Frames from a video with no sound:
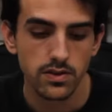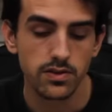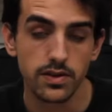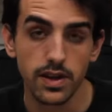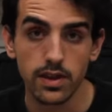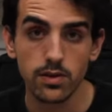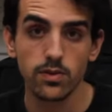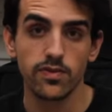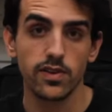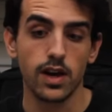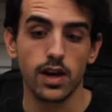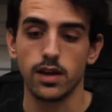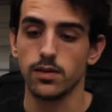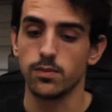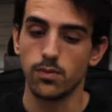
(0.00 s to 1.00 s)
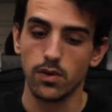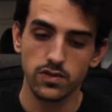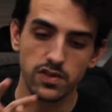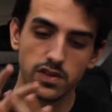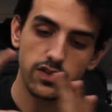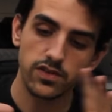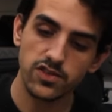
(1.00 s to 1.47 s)
So now that we've got
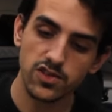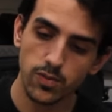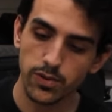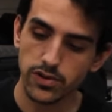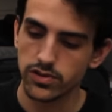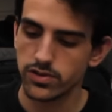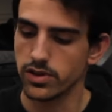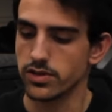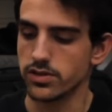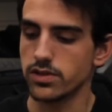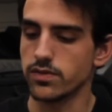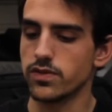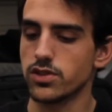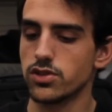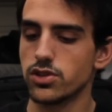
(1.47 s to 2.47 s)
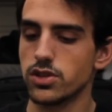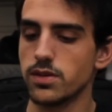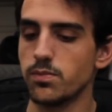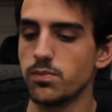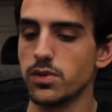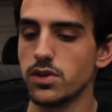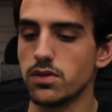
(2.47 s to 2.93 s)
most of the superstructure of the
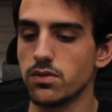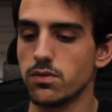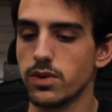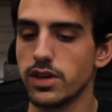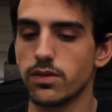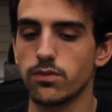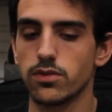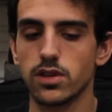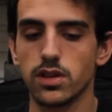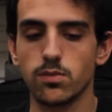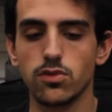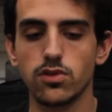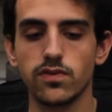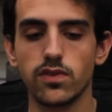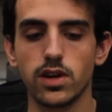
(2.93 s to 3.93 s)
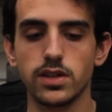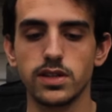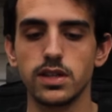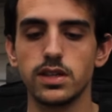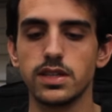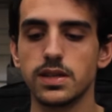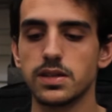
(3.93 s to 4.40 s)
ship built, we can really move
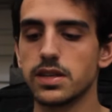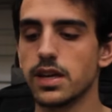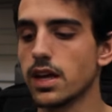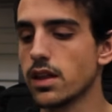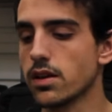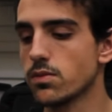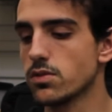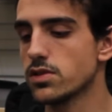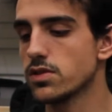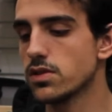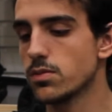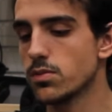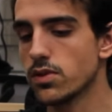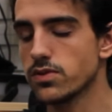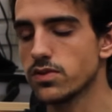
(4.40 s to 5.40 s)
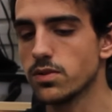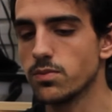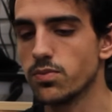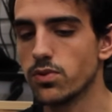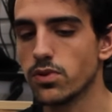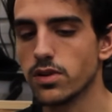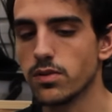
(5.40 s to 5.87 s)
on to detailing, which is the most
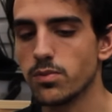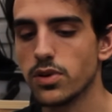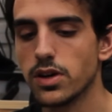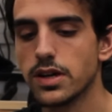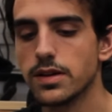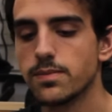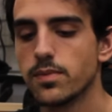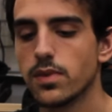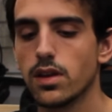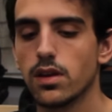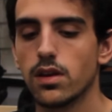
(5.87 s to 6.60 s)
important part.